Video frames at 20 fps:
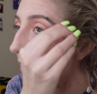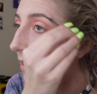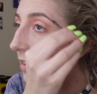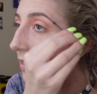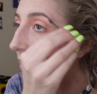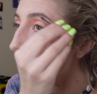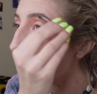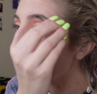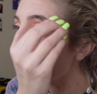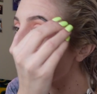
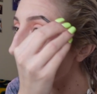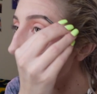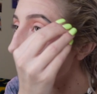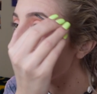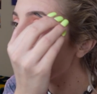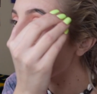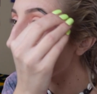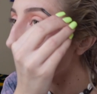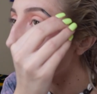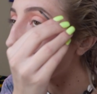simply
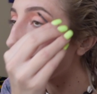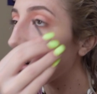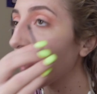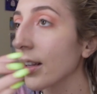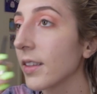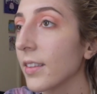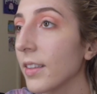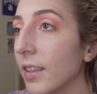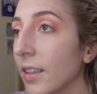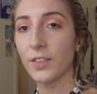so
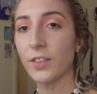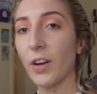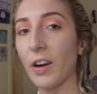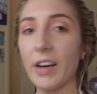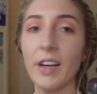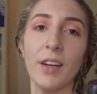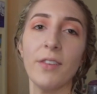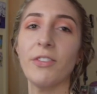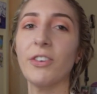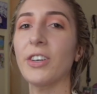crazy.
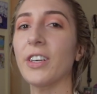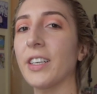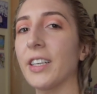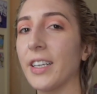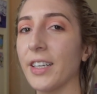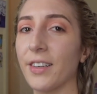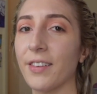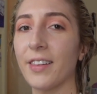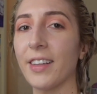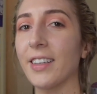Sorry if you can
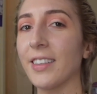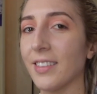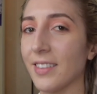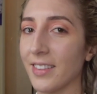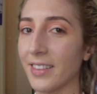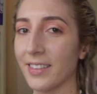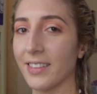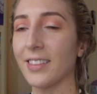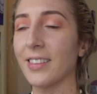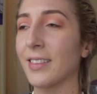hear
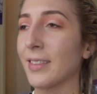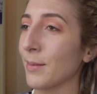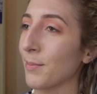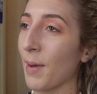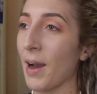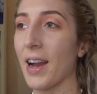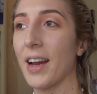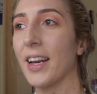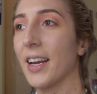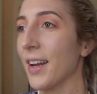this. This is
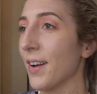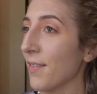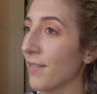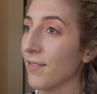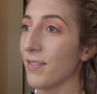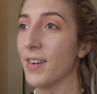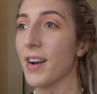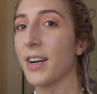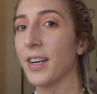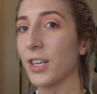my
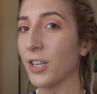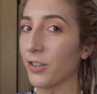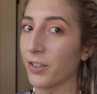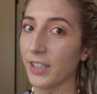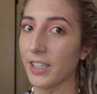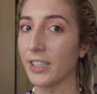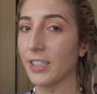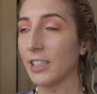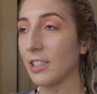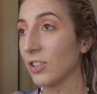very
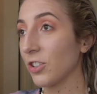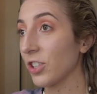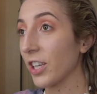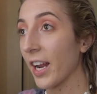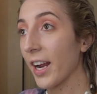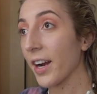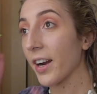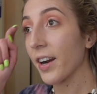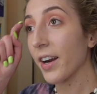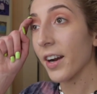creaky
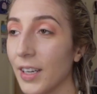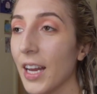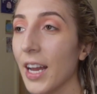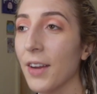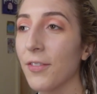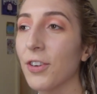chair.